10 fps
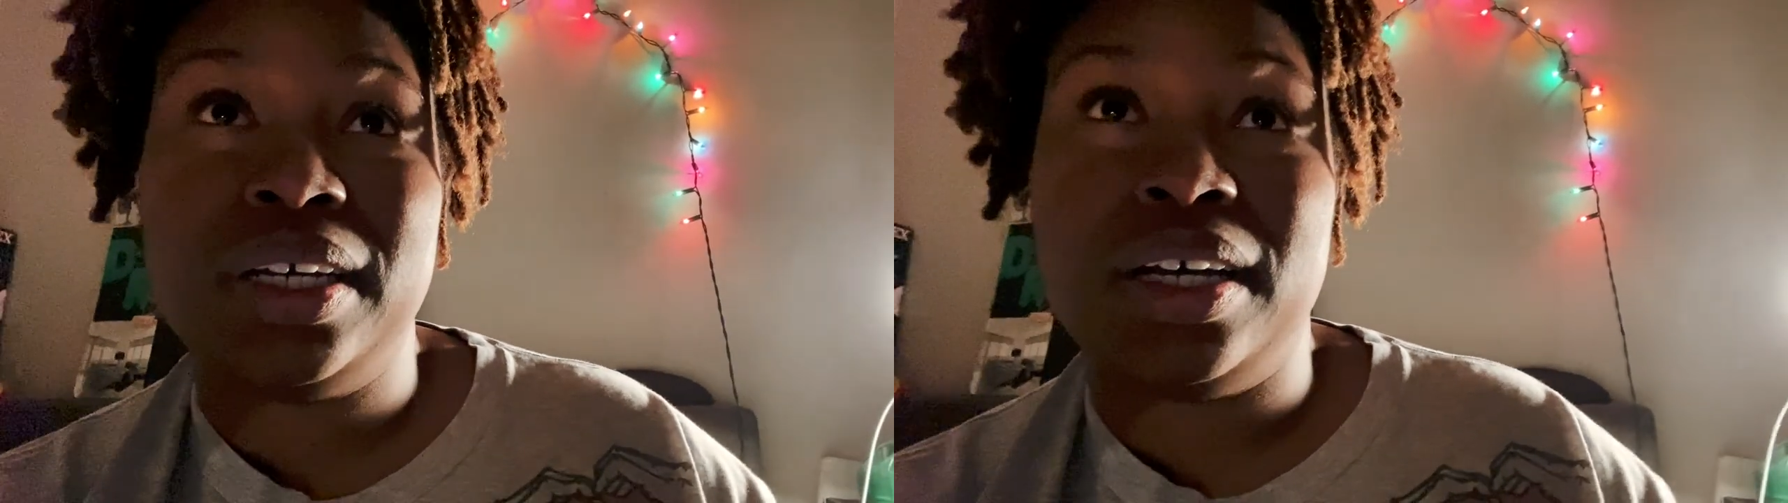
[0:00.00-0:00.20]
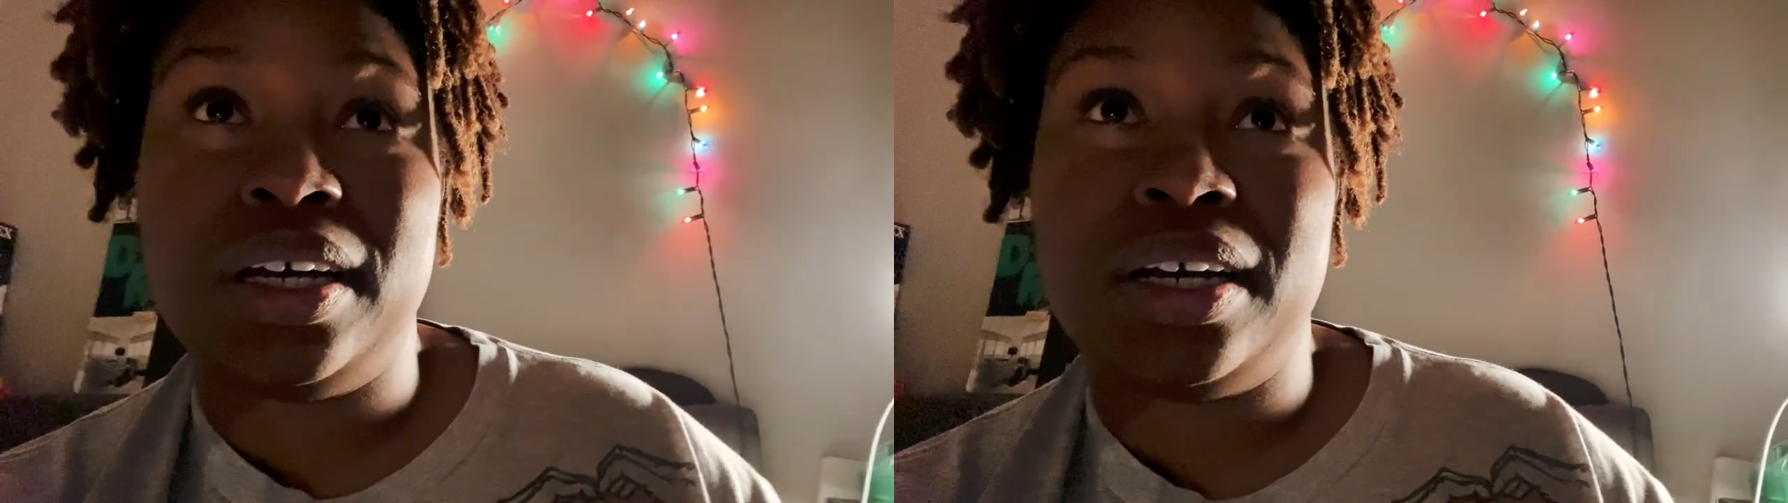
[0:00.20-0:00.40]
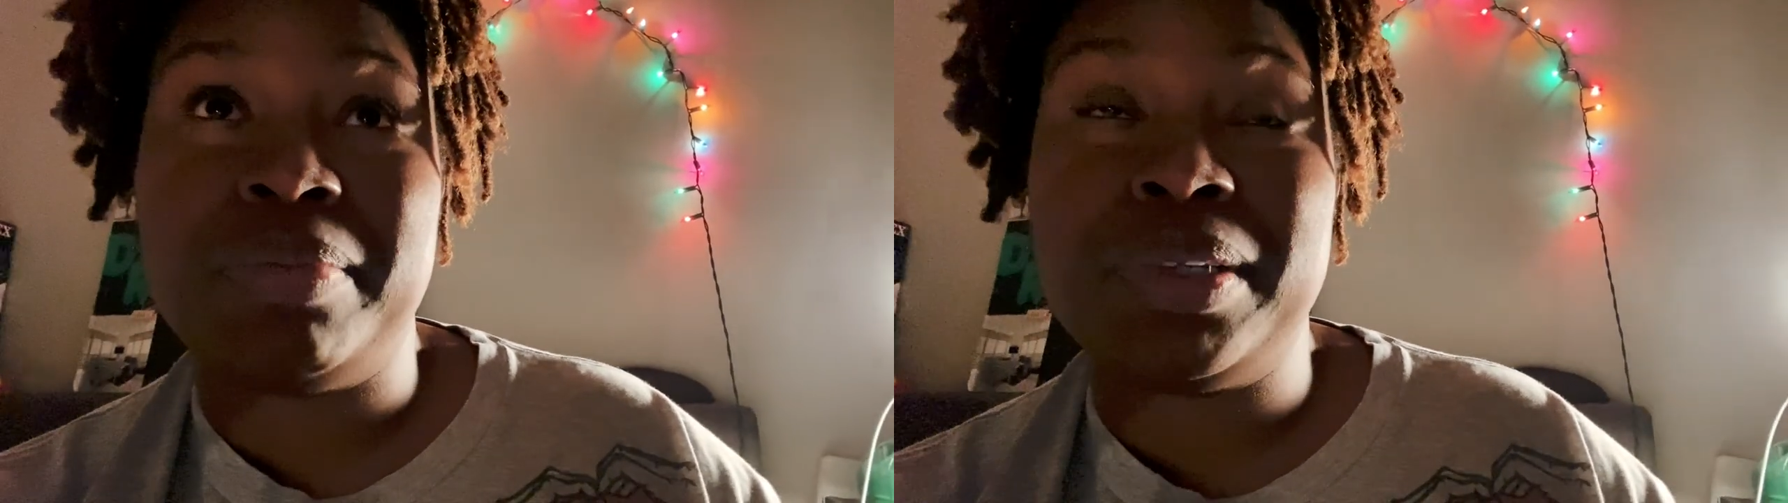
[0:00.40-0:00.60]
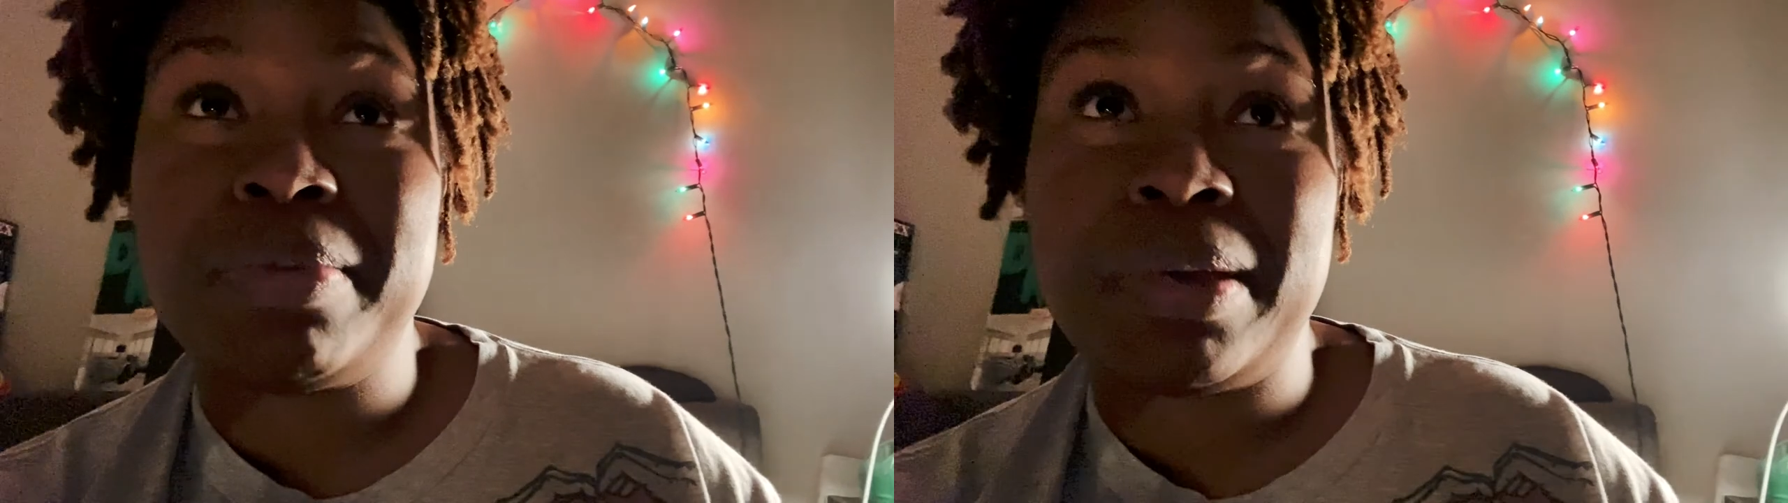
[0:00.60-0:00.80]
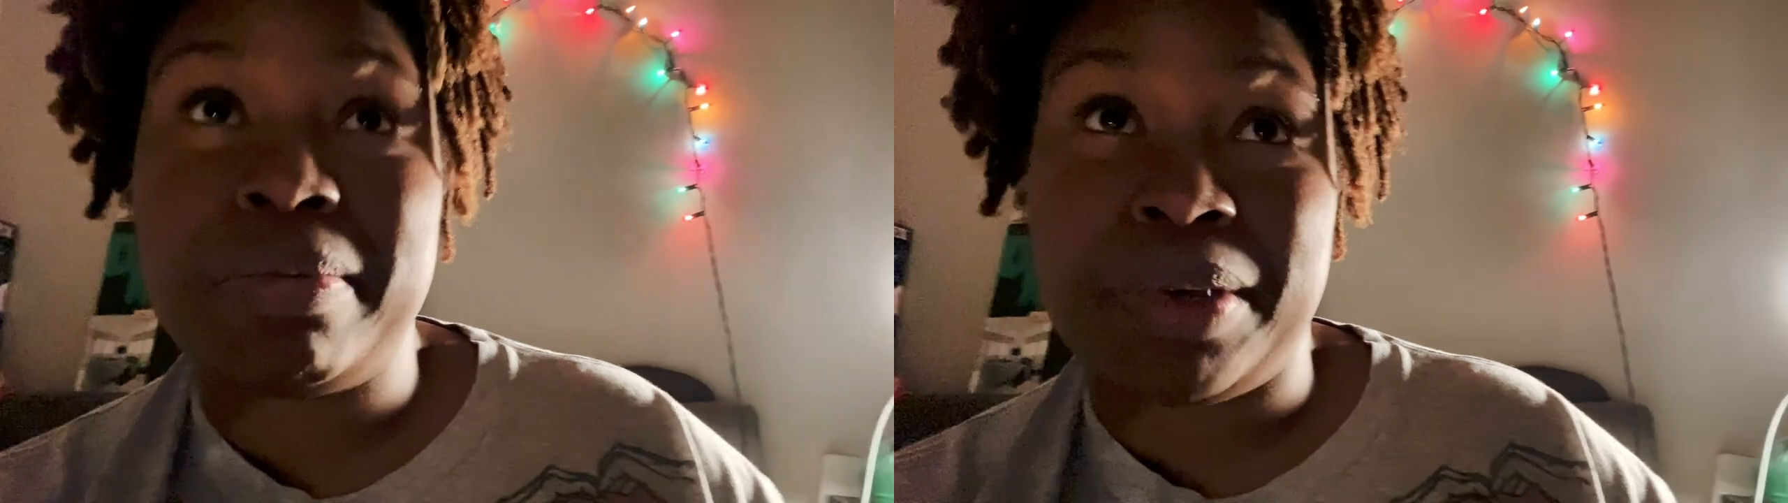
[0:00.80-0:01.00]
a little
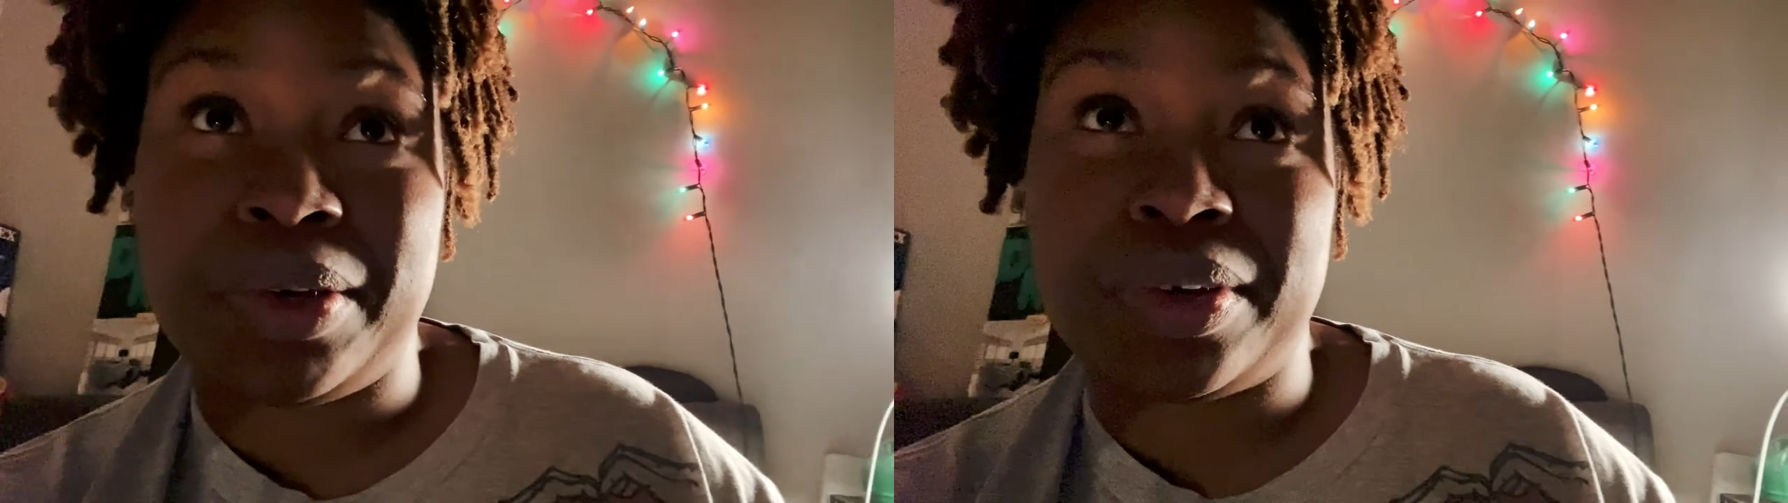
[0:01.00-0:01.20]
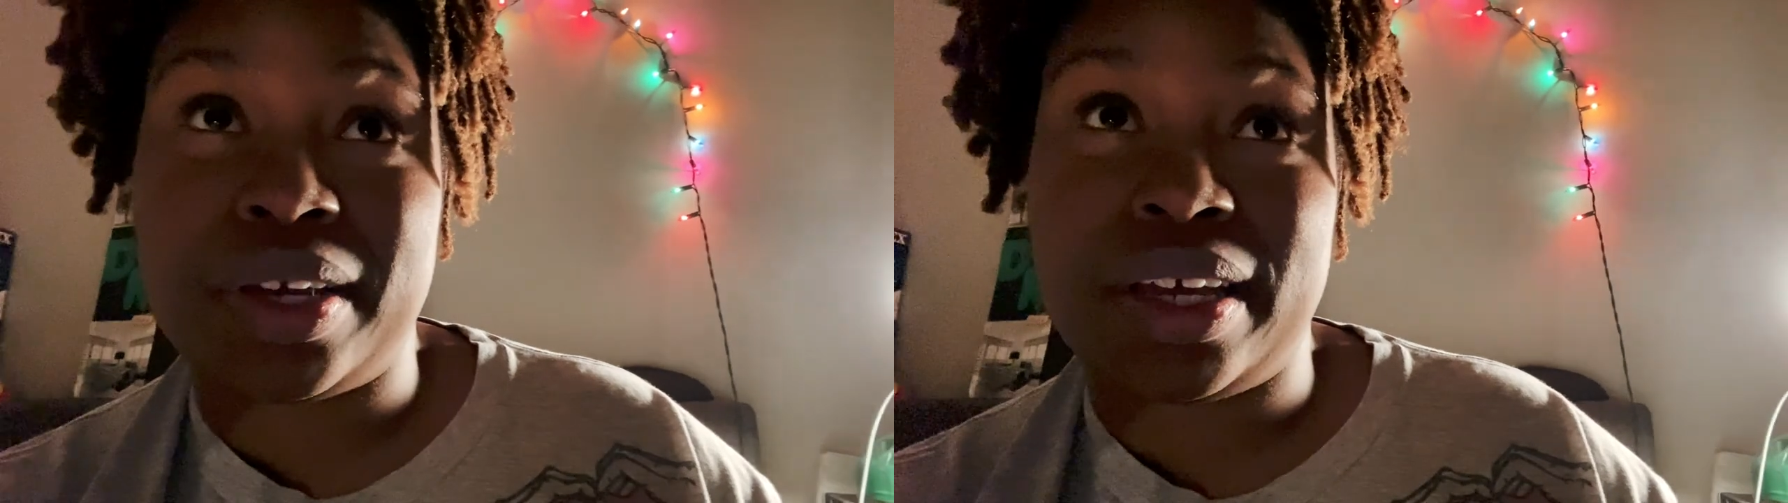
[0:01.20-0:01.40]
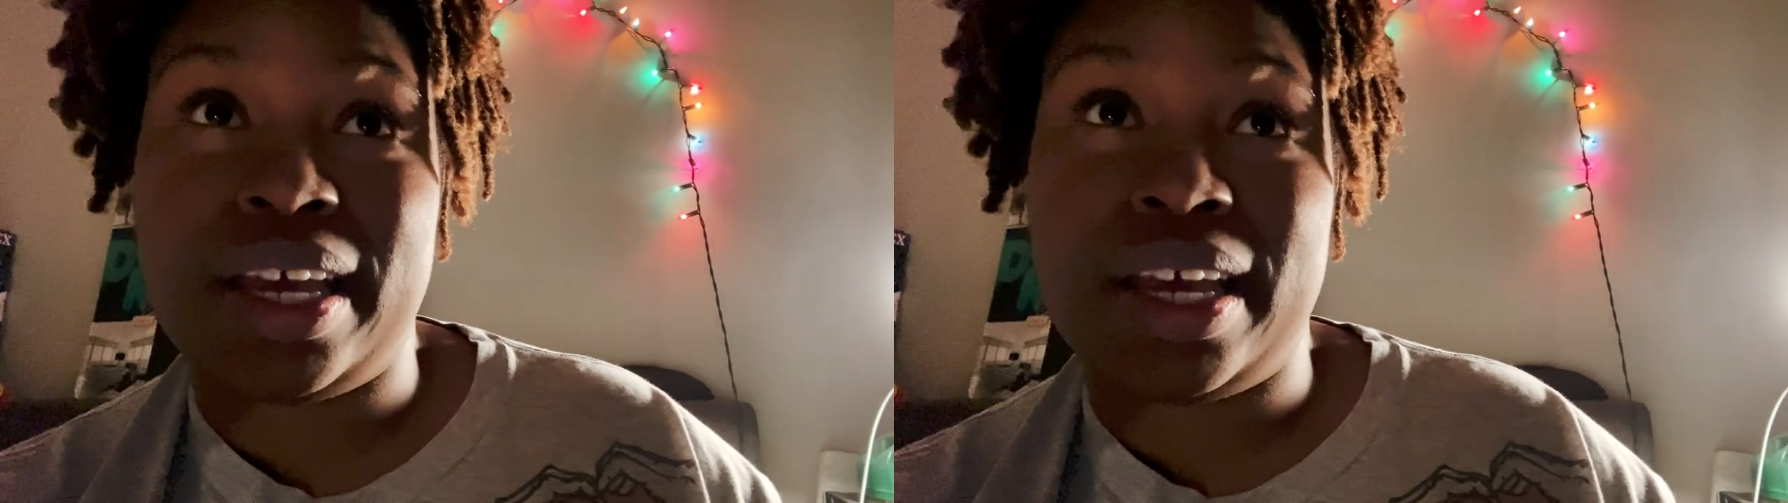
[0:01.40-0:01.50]
bit of milk,